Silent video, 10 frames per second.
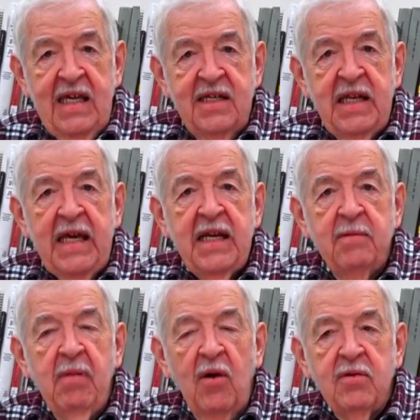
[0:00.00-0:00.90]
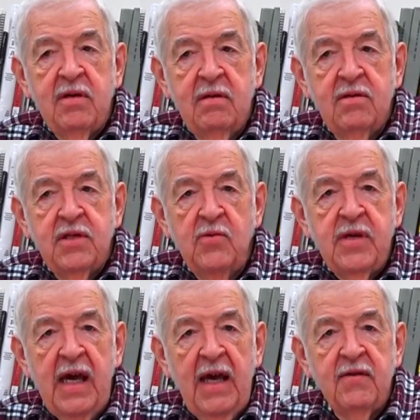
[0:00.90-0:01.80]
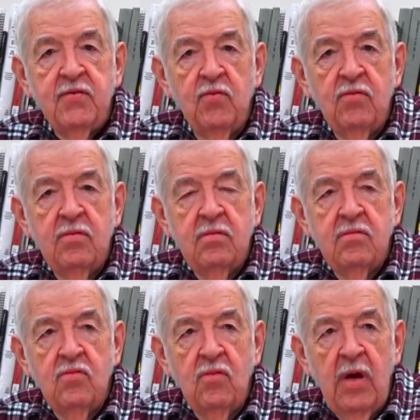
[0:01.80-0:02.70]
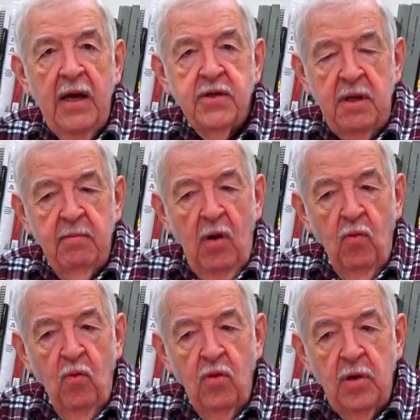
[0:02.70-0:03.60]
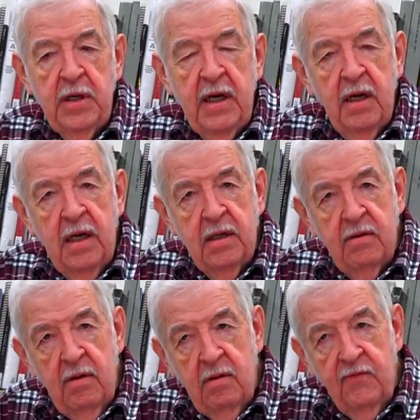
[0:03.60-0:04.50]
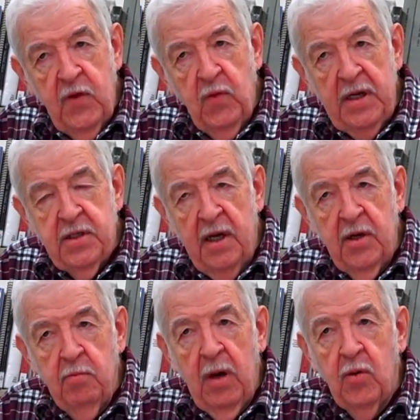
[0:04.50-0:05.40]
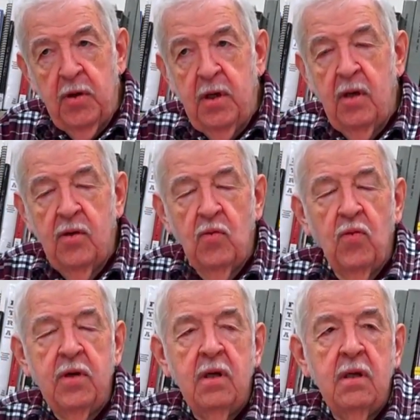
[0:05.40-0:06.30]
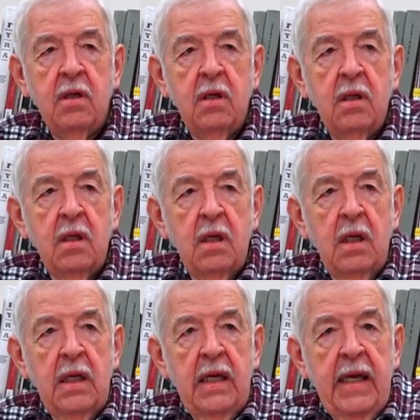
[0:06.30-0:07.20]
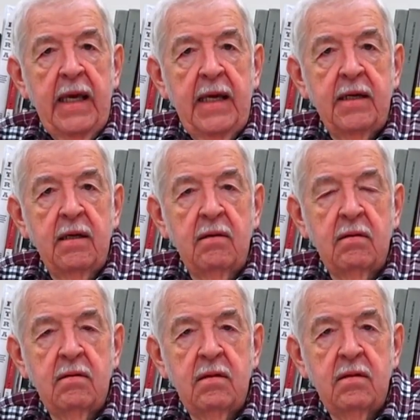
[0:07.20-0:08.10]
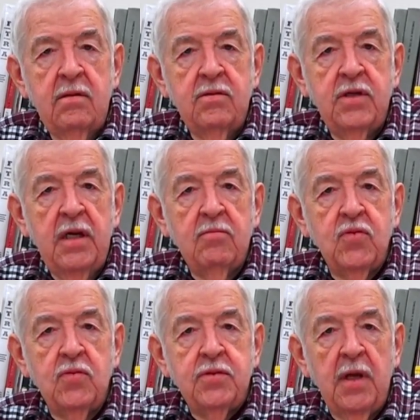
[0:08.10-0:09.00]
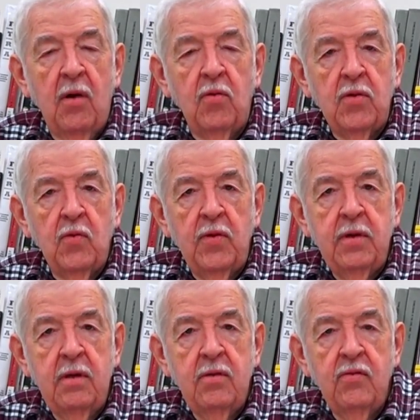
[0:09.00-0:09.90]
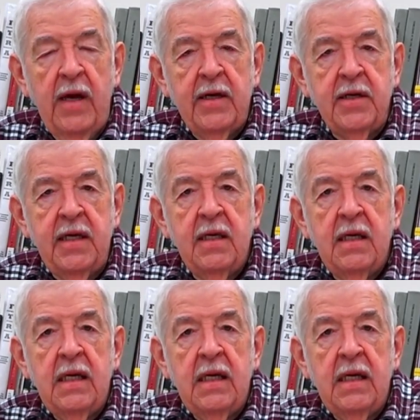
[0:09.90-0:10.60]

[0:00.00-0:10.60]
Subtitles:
Dad had bought 2 calves, actually bought one, and then a few weeks later bought another one. And Jim's was the older one, Rowdy.